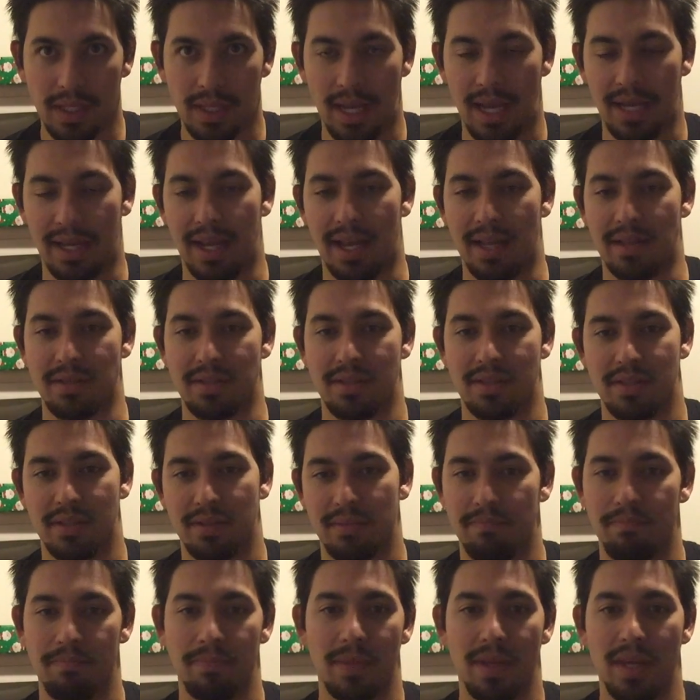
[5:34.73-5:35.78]
I guess
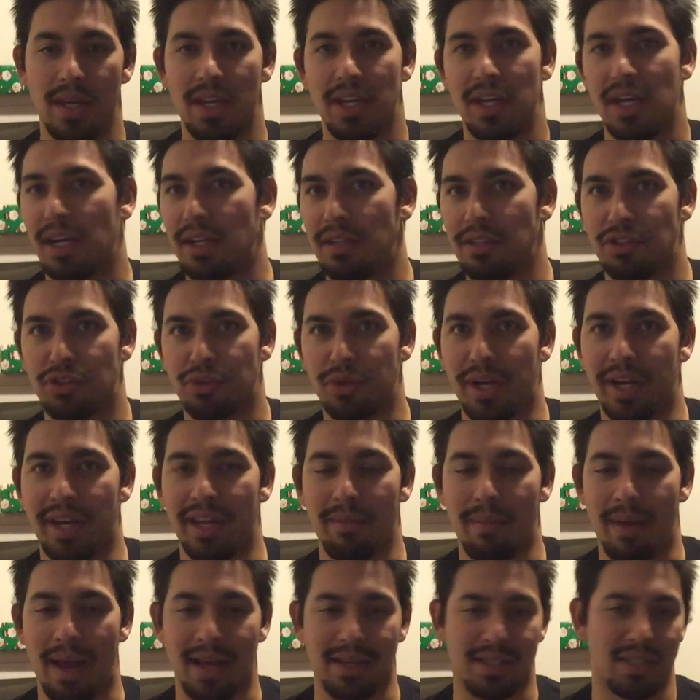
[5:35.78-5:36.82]

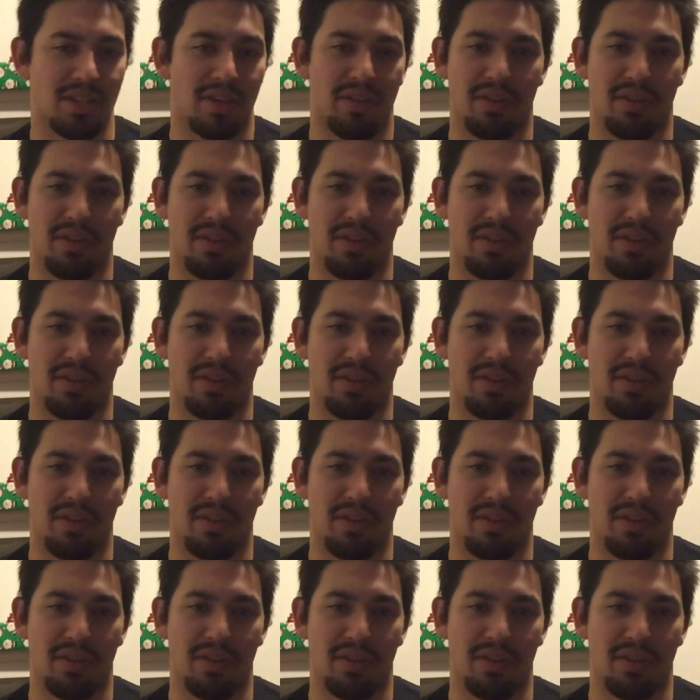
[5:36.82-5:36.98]
training max,